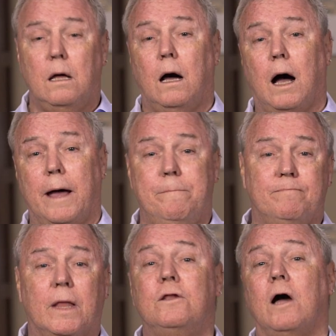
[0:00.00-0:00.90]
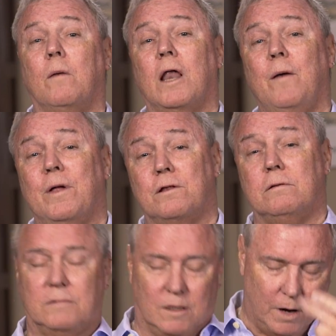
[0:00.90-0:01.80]
Hi, Tom Clements.
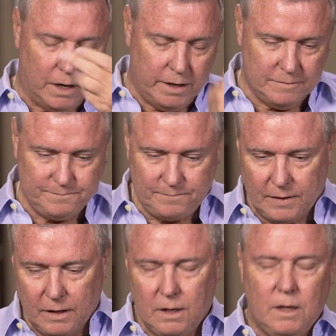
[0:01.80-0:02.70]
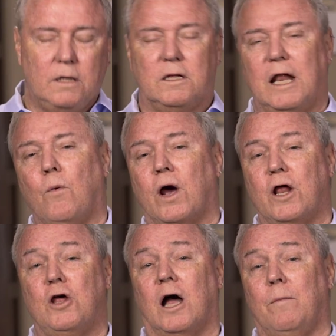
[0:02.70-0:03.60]
Come on in. Today we're going to
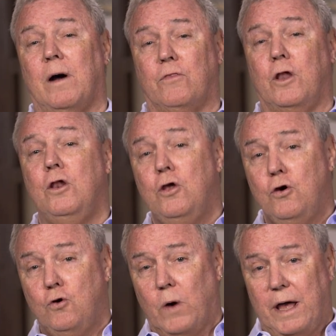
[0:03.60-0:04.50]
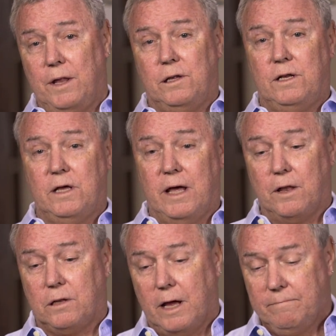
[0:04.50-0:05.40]
talk about the new ACT
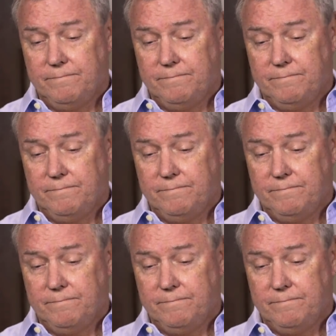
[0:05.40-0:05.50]
essay,